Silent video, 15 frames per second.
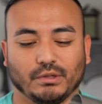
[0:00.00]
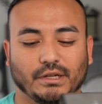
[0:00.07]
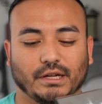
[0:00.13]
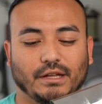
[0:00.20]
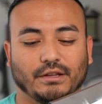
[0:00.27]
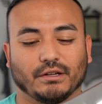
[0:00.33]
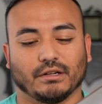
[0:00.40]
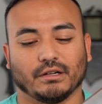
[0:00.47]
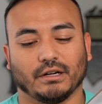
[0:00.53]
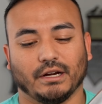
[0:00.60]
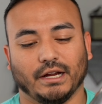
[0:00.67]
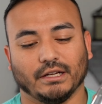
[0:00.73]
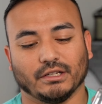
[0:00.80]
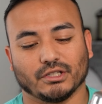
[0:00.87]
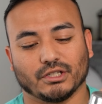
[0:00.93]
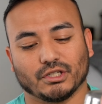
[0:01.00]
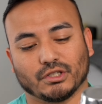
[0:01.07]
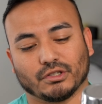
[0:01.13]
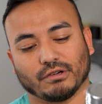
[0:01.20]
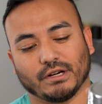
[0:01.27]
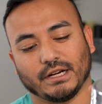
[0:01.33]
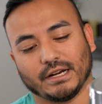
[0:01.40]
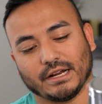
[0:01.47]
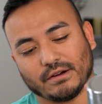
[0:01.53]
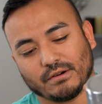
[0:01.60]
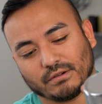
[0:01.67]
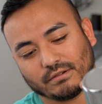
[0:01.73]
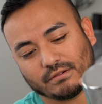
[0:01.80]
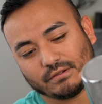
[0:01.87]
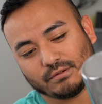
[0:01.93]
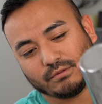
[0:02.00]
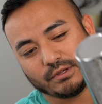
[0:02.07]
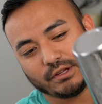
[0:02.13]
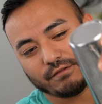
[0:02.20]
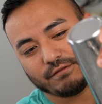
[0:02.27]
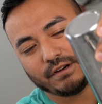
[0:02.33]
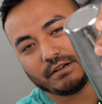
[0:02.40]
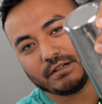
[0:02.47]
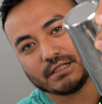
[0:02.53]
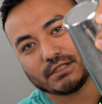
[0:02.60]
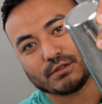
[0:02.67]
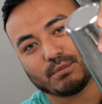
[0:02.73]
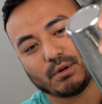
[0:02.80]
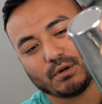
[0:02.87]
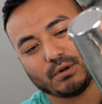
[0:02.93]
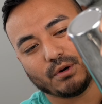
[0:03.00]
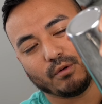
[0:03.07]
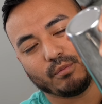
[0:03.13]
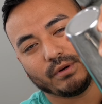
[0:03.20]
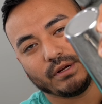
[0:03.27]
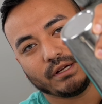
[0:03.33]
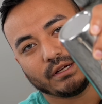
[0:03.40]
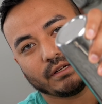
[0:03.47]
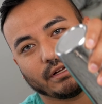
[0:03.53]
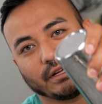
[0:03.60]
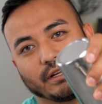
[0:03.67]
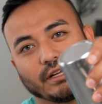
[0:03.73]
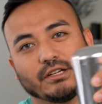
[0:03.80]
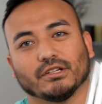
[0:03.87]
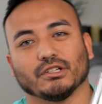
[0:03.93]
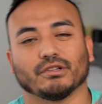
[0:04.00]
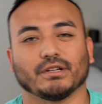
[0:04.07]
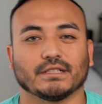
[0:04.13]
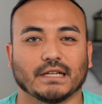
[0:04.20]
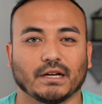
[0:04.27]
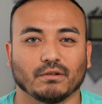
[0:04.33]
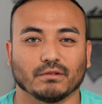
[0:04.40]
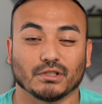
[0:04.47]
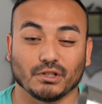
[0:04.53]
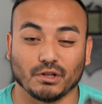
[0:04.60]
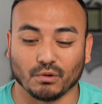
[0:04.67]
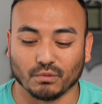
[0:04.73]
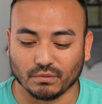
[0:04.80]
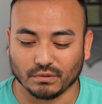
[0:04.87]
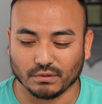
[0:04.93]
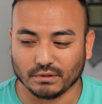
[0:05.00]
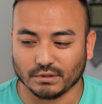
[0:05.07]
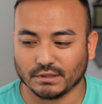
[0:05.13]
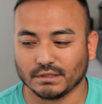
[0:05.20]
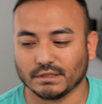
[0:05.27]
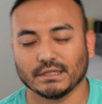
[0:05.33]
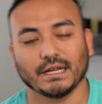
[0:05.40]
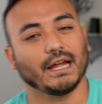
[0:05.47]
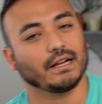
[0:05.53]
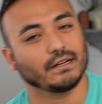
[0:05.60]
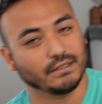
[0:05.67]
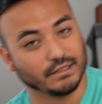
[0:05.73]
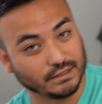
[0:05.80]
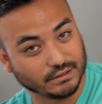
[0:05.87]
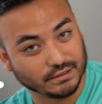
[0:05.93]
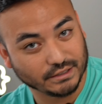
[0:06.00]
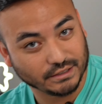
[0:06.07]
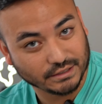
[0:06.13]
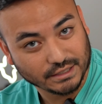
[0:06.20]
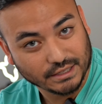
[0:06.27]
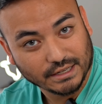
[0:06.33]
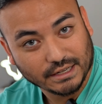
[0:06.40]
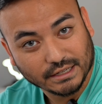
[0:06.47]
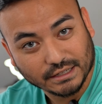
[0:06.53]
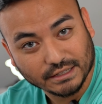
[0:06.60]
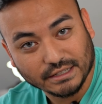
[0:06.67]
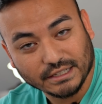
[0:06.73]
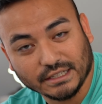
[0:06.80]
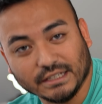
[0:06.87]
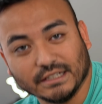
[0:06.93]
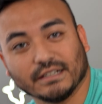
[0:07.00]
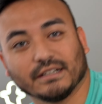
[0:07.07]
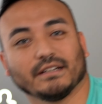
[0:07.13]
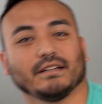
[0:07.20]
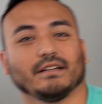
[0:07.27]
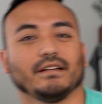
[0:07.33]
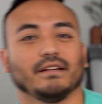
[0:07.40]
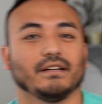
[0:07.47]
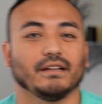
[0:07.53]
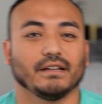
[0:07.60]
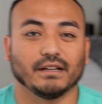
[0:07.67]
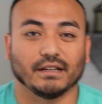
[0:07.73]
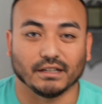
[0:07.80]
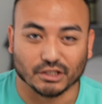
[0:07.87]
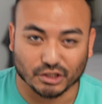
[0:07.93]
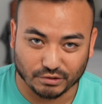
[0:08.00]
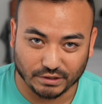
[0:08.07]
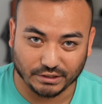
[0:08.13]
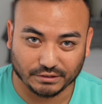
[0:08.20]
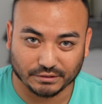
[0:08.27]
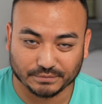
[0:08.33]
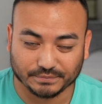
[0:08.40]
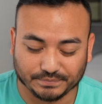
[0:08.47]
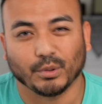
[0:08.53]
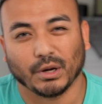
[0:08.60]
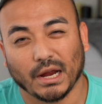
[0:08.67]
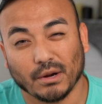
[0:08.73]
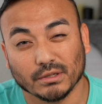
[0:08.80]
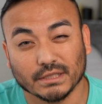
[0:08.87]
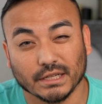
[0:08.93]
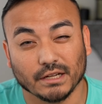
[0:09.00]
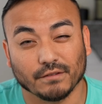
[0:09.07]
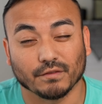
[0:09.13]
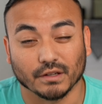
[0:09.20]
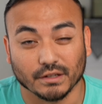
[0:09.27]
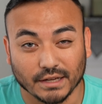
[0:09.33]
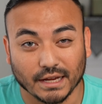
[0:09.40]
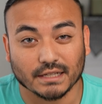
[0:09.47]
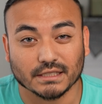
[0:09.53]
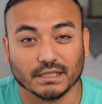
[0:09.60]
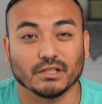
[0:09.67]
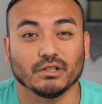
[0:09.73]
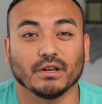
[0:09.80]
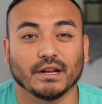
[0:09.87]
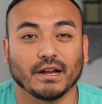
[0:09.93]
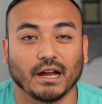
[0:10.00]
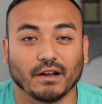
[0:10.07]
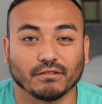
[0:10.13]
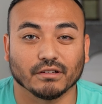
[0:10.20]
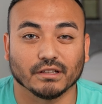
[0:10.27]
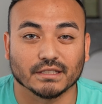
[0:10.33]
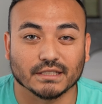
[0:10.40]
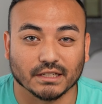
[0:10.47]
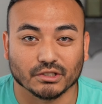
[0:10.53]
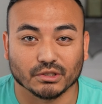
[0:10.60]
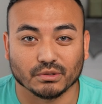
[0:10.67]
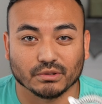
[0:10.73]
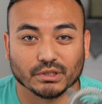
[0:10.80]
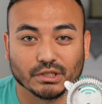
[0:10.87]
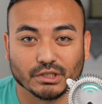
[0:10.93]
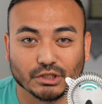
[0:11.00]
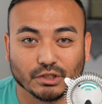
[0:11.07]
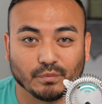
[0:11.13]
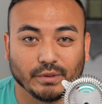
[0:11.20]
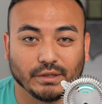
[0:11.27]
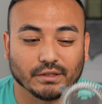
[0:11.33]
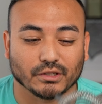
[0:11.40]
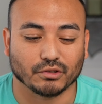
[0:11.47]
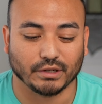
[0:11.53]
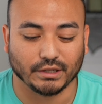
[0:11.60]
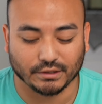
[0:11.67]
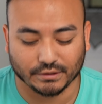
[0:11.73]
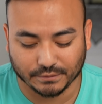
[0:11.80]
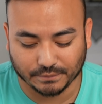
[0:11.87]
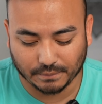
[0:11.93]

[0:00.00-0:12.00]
together and strain out with a very small opening and get your drinks out, so you don't technically need a strainer. But I would say if the next thing you get after the essential should be in a strainer.